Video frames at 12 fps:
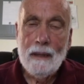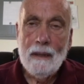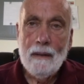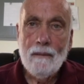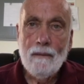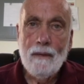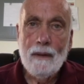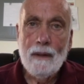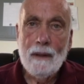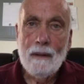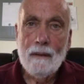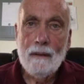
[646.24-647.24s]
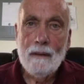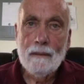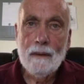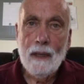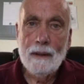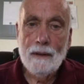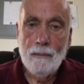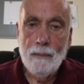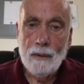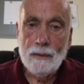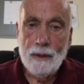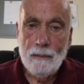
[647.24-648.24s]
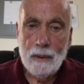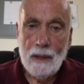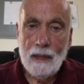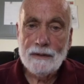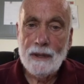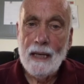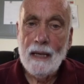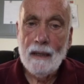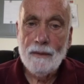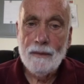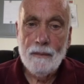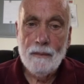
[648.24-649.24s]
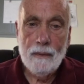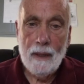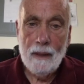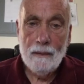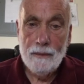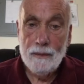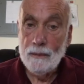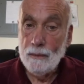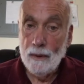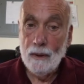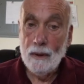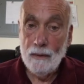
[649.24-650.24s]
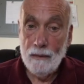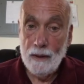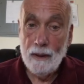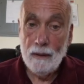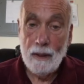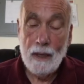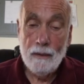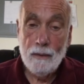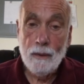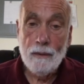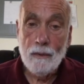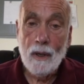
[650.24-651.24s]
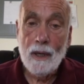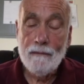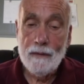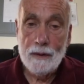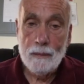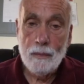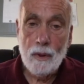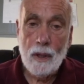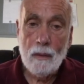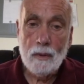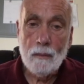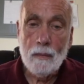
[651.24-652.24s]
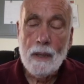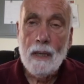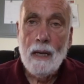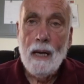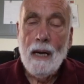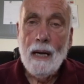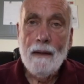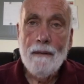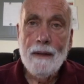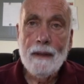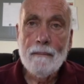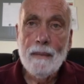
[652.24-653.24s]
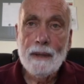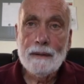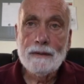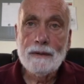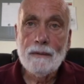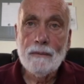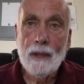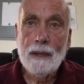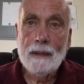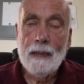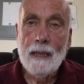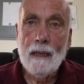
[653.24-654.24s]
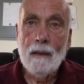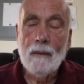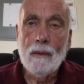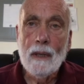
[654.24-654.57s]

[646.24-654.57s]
the kind of building blocks and how you are there, how you arrived at the problem. I think medicine right now,